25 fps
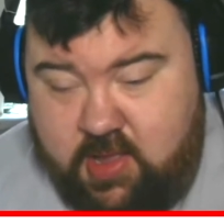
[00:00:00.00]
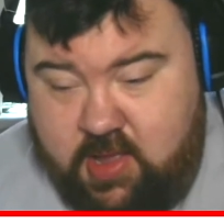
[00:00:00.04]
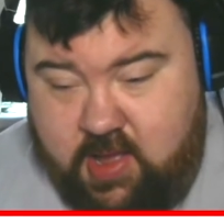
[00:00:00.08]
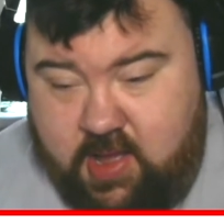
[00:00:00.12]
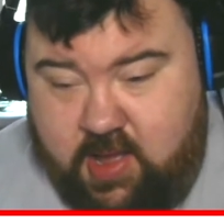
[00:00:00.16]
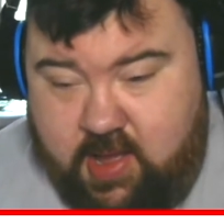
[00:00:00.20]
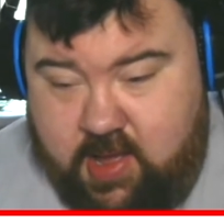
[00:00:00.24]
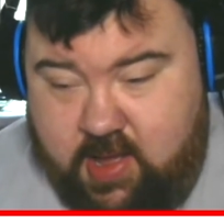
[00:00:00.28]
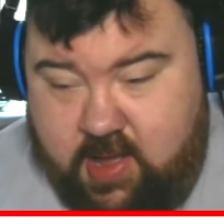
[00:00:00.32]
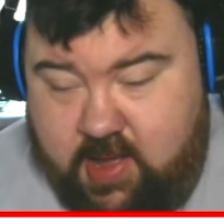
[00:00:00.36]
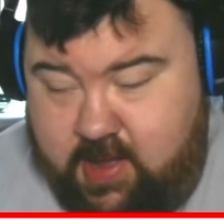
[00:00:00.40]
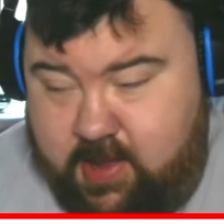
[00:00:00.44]

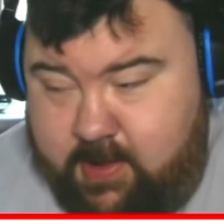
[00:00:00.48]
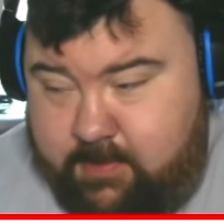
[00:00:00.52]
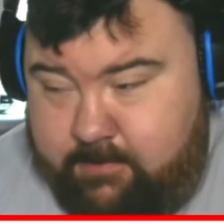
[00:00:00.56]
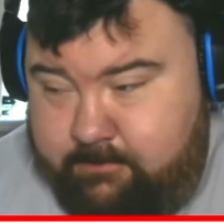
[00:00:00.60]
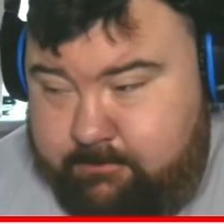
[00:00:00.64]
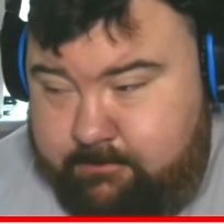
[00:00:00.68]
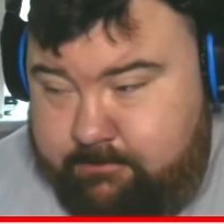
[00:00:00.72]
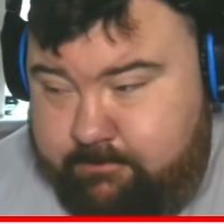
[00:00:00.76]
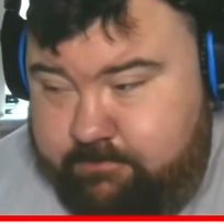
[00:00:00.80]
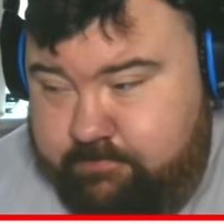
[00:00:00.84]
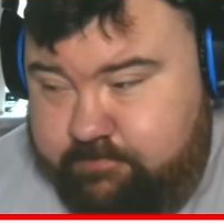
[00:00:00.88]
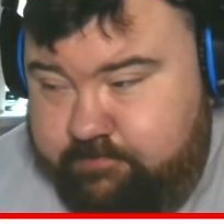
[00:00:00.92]

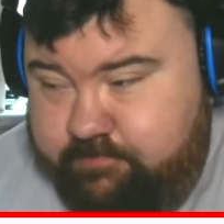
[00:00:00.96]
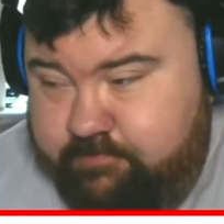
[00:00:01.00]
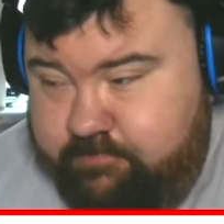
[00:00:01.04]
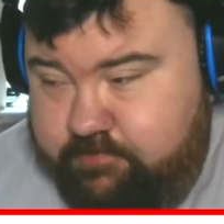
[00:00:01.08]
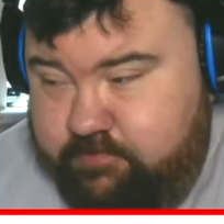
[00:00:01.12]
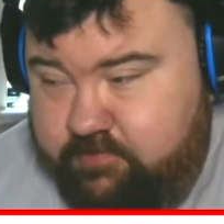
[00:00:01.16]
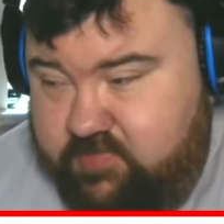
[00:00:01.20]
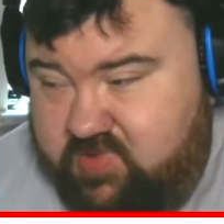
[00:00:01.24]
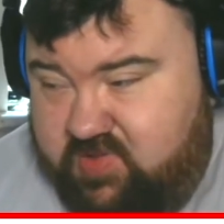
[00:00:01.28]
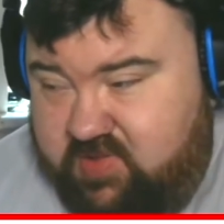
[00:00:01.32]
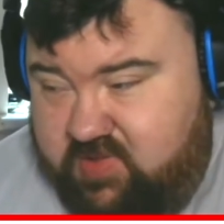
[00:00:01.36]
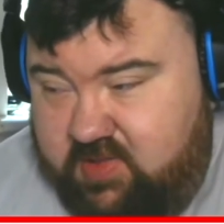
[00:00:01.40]
Um,
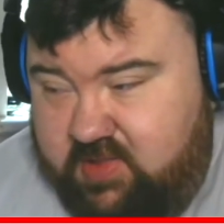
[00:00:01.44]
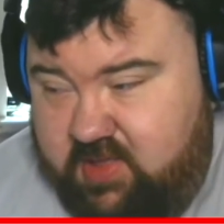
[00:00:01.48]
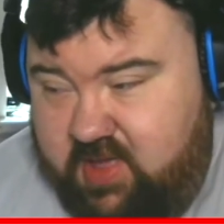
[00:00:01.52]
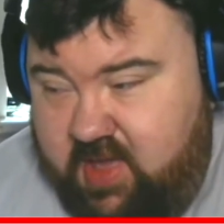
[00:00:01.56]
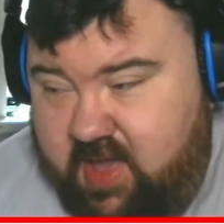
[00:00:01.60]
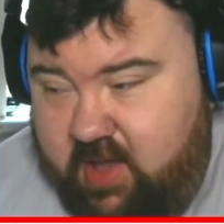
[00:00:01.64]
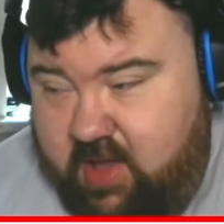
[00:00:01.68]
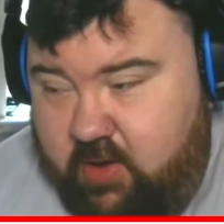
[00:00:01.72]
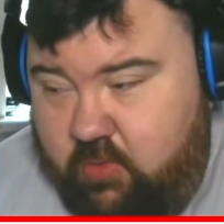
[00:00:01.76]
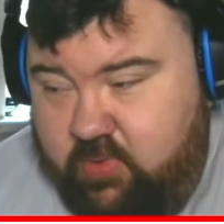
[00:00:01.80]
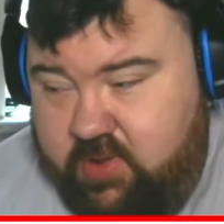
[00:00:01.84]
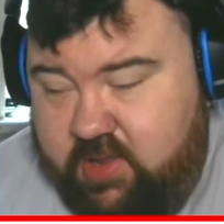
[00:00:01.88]
so
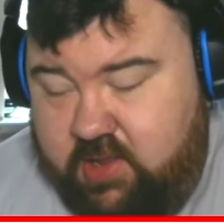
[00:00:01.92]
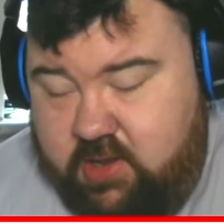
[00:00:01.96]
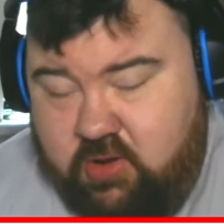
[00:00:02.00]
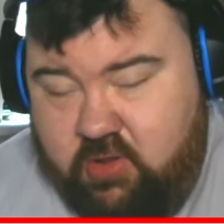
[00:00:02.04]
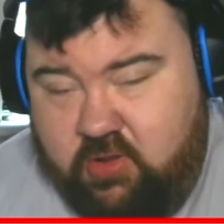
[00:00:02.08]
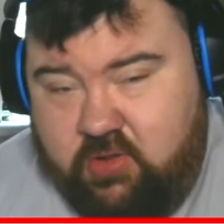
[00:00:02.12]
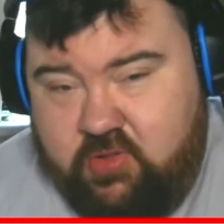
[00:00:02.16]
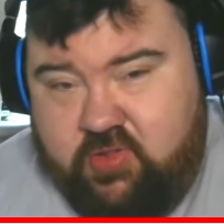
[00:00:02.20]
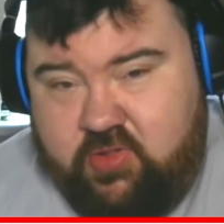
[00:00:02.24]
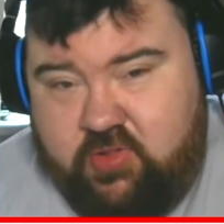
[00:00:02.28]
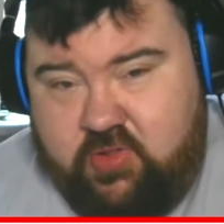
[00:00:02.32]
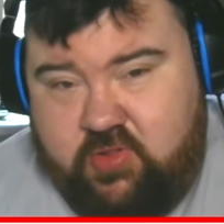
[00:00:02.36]
yeah, we
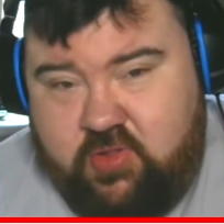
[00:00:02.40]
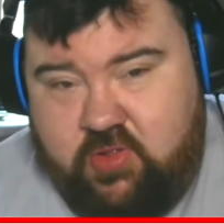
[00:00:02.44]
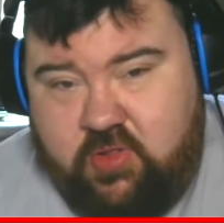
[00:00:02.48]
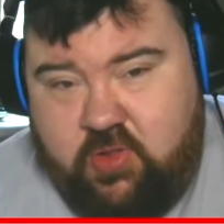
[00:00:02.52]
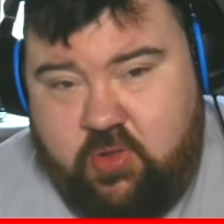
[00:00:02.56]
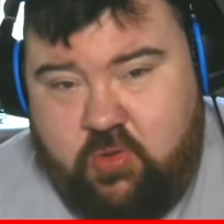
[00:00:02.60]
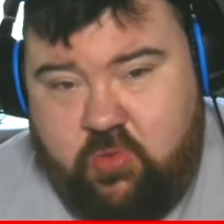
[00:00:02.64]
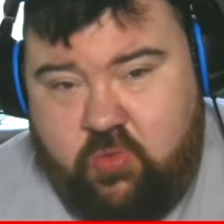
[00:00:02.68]
lost